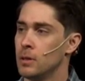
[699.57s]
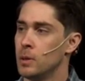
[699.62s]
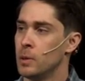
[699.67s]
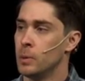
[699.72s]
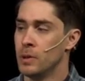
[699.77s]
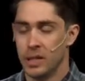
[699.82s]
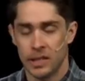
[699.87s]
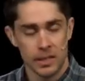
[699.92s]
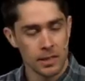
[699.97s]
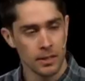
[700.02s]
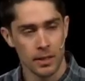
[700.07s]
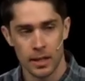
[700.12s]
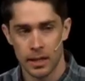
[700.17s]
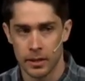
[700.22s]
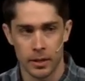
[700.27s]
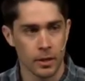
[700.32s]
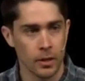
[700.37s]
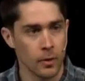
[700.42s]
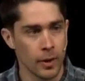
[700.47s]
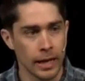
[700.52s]
willing to let
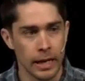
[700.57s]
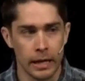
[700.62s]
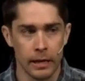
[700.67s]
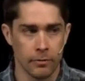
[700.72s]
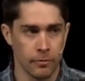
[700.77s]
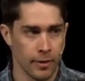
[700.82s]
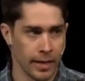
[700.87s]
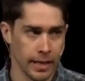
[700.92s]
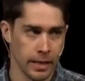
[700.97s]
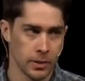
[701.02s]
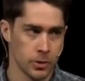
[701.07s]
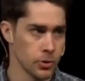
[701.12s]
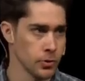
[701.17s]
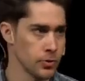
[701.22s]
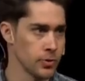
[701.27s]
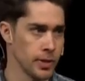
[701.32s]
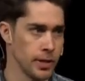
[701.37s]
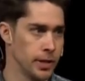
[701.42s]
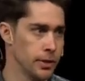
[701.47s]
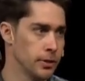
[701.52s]
go any financial
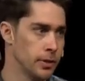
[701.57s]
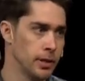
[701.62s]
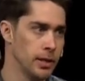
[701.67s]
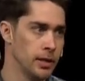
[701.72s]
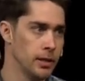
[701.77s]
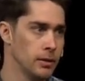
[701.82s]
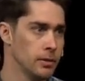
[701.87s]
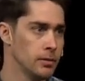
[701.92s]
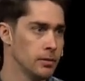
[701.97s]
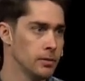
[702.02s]
security,